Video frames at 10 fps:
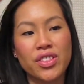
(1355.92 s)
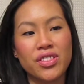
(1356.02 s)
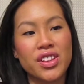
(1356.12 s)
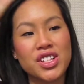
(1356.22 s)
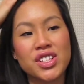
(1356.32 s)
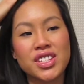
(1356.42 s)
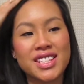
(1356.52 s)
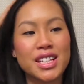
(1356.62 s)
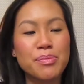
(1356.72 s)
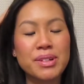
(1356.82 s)
they
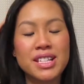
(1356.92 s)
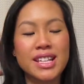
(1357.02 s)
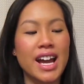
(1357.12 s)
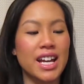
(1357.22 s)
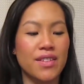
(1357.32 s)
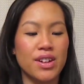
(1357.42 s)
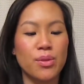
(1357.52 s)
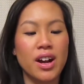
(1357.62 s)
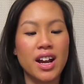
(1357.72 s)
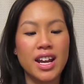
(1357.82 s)
just slip and slide
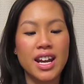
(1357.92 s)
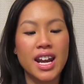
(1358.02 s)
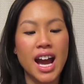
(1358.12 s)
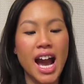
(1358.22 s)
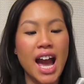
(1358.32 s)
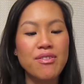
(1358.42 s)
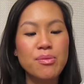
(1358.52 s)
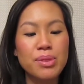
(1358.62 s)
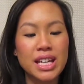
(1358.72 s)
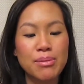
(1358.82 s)
everywhere. And I
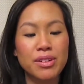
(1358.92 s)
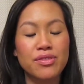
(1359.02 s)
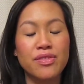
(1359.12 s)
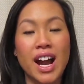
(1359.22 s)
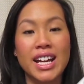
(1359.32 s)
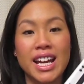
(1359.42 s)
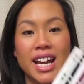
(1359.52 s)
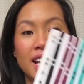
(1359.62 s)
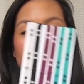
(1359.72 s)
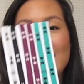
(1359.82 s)
haven't been able to find
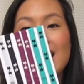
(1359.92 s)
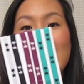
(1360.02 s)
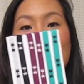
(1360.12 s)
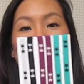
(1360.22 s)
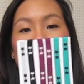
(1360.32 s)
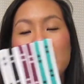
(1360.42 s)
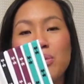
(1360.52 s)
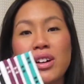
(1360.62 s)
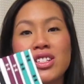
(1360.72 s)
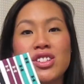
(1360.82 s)
a skinny headband that
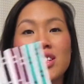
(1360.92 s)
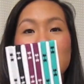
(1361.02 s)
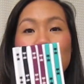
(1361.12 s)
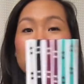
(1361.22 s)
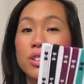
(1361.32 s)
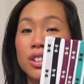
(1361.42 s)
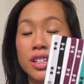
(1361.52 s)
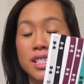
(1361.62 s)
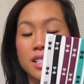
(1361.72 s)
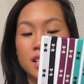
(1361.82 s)
works just as good
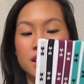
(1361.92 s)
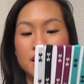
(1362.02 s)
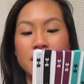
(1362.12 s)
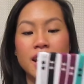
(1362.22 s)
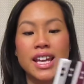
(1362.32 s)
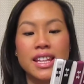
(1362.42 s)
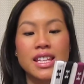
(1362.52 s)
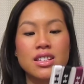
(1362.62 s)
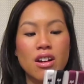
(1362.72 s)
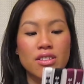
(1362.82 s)
as this.
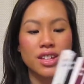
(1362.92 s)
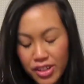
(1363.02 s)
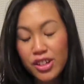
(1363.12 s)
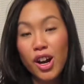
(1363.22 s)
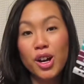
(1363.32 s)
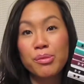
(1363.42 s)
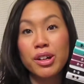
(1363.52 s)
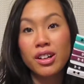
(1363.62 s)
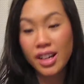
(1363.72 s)
These are the Under Armour